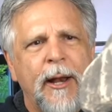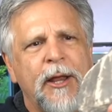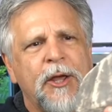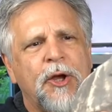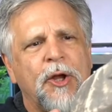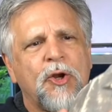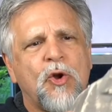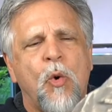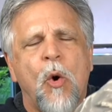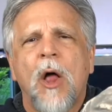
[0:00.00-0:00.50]

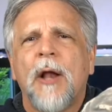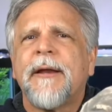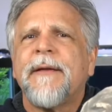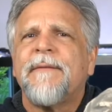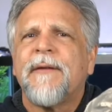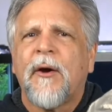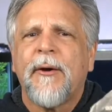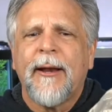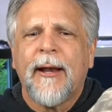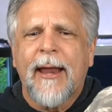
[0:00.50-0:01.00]
good quality,
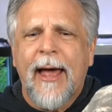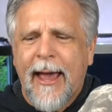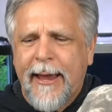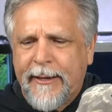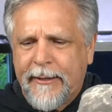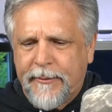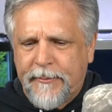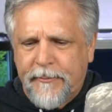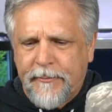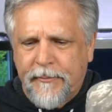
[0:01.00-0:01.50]
very
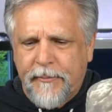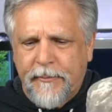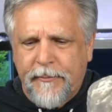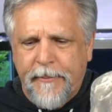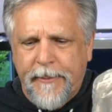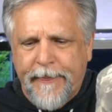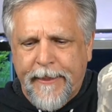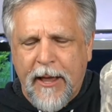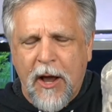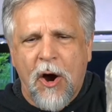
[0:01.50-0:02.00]
light.
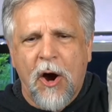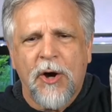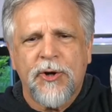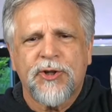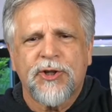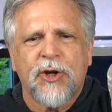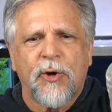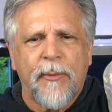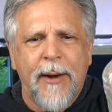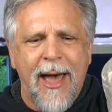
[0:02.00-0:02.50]
They are
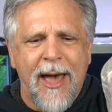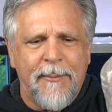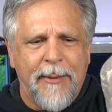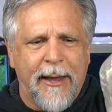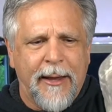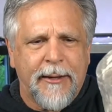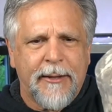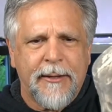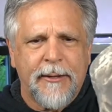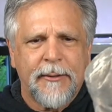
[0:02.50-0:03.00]

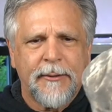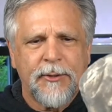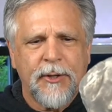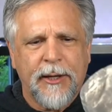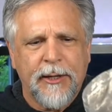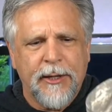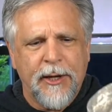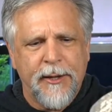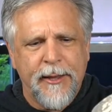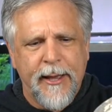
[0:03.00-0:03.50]
ceramic. You
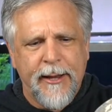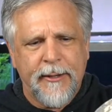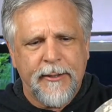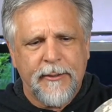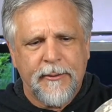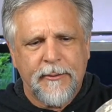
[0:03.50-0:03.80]
can hear that.